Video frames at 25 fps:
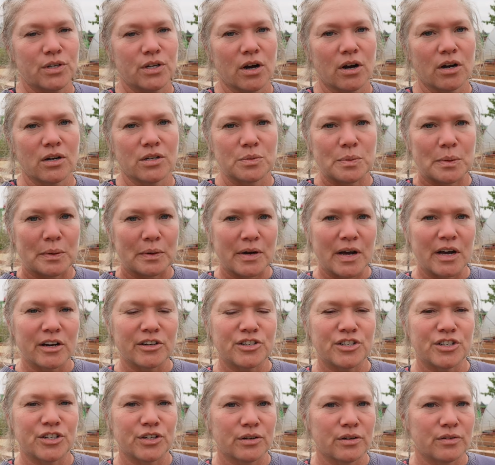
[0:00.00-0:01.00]
yards. We were not
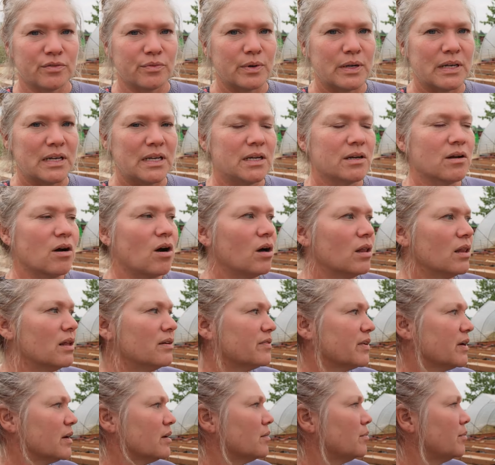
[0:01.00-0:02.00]
sure if we need all
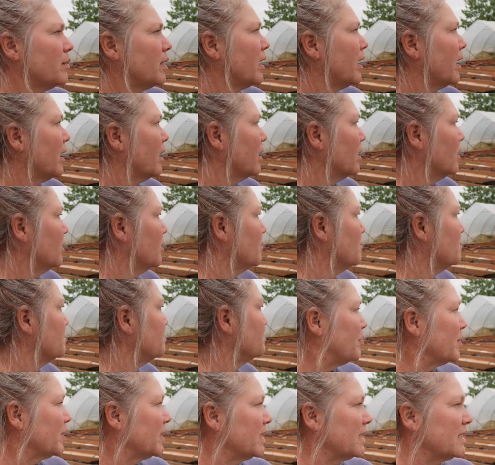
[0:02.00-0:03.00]
of them, um,
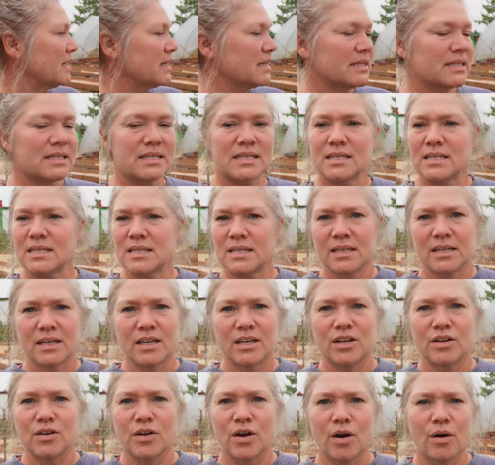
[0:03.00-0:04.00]
but it's,
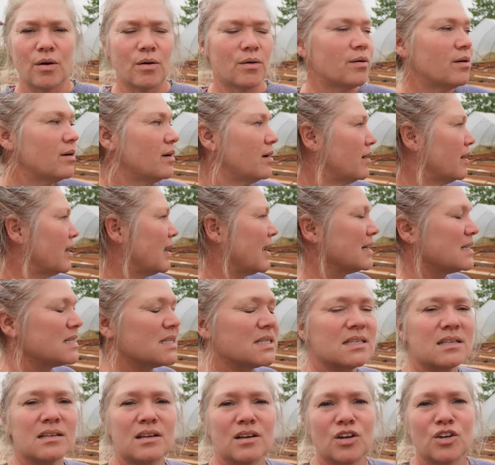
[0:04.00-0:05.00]
you know,
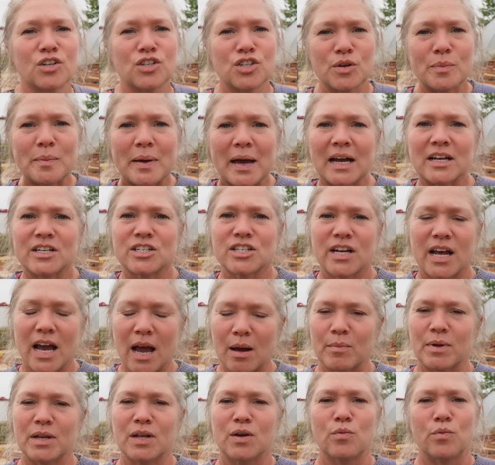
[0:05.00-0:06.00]
that's, could you imagine
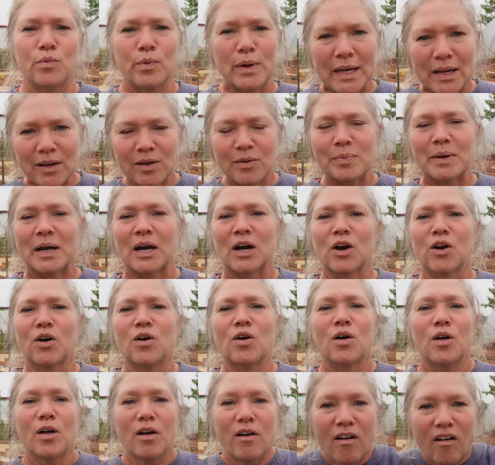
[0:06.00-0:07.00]
how many
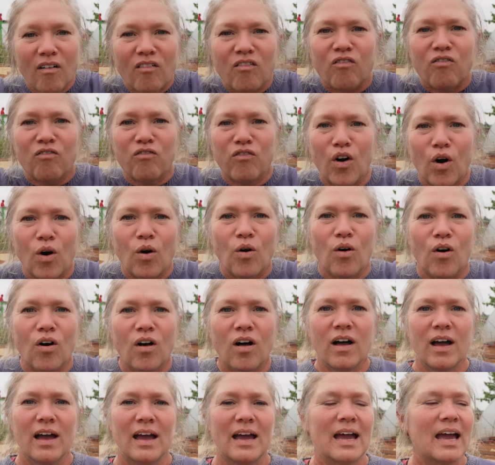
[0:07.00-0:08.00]
wheelbarrow full?
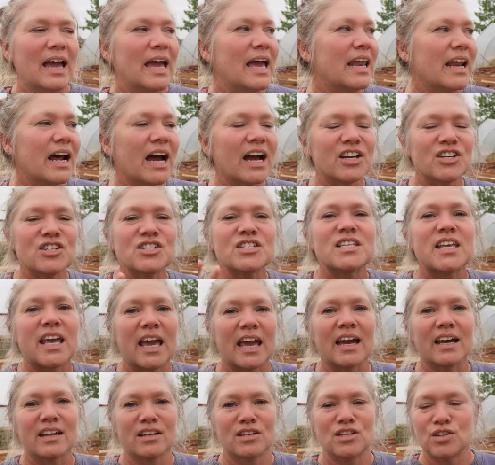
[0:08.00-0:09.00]
And I just
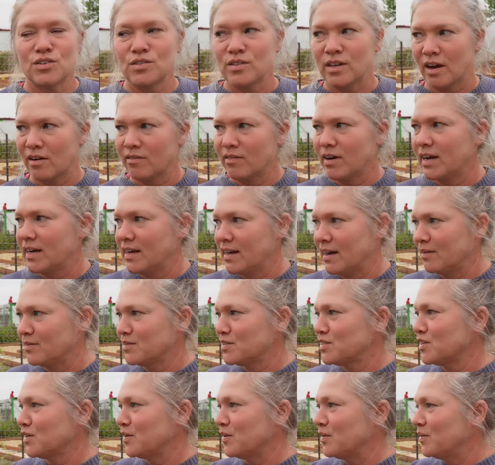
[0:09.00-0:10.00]
can't do that right now.
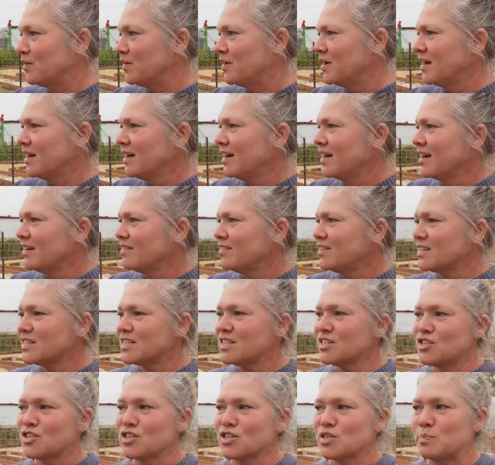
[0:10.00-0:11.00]
So this
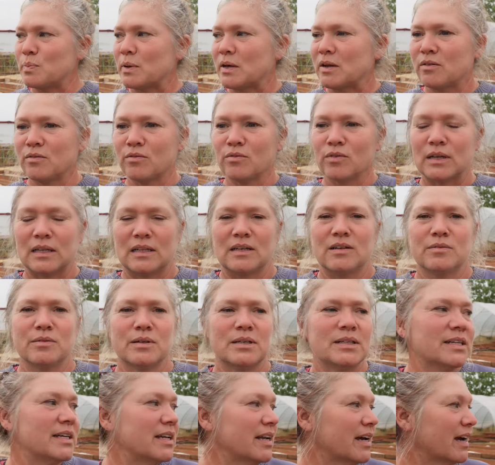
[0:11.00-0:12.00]
has just been really,
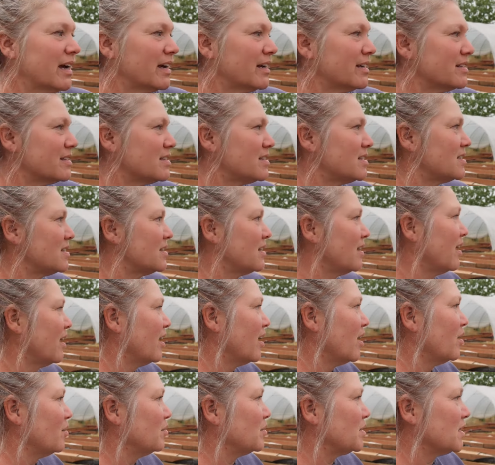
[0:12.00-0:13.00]
really nice
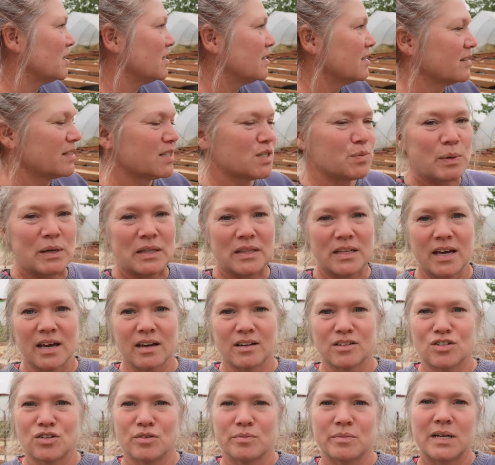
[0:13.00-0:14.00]
um, to spend the
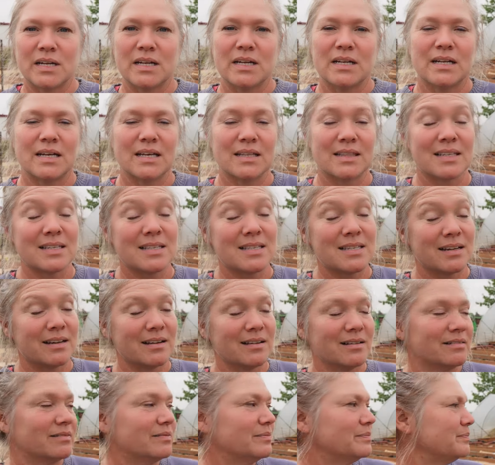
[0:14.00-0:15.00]
extra money to get this
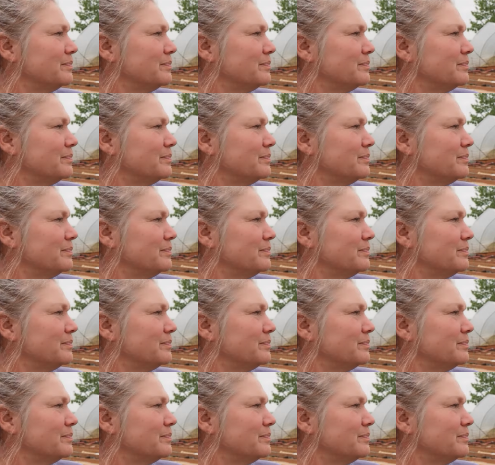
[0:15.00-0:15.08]
done.